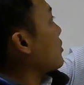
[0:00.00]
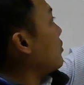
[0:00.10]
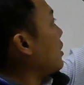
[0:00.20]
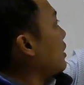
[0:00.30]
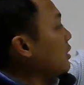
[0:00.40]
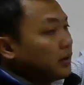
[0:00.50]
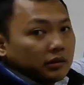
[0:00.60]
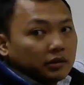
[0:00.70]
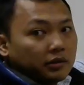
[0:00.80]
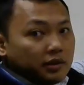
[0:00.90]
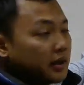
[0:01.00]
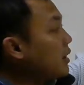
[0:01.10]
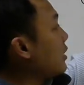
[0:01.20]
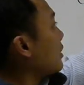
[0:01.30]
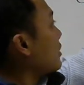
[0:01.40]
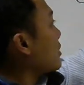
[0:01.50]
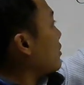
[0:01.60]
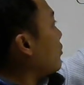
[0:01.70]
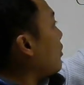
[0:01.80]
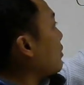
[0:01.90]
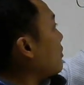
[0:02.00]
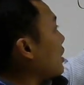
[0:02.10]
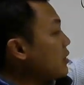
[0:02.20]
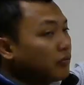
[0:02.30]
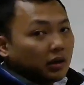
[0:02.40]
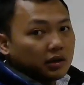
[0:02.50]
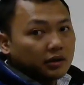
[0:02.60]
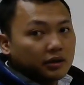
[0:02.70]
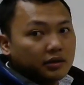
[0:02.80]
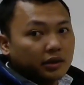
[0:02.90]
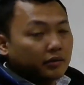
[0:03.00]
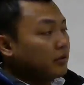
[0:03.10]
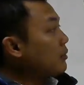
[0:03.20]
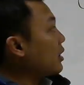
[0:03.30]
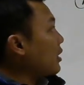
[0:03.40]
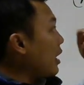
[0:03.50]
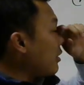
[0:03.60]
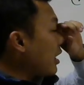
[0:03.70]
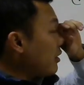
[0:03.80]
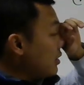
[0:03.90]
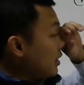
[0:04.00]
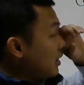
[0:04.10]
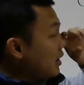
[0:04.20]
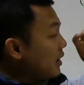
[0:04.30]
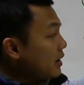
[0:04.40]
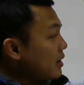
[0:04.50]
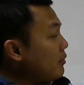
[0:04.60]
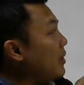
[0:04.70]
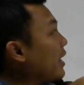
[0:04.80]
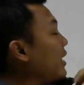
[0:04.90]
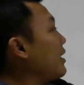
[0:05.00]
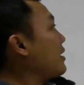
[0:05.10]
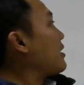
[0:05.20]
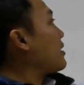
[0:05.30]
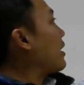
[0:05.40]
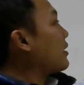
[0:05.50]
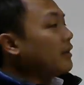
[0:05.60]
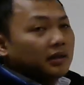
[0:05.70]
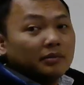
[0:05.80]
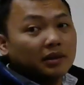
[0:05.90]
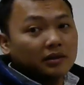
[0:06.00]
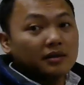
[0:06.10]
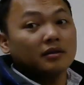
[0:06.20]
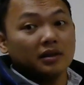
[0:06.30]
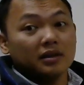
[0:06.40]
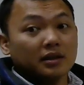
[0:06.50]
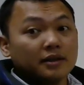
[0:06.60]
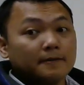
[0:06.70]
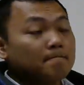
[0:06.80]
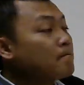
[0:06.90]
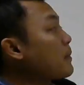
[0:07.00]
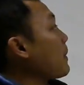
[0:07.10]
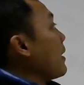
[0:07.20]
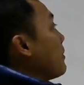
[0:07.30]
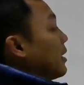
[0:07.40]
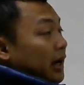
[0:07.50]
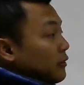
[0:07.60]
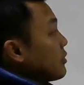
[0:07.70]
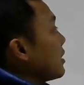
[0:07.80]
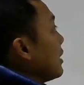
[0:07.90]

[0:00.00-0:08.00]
square, you see? So 1 minus 1 is just 0. But how? So my guess is that the limit does not exist. But how to see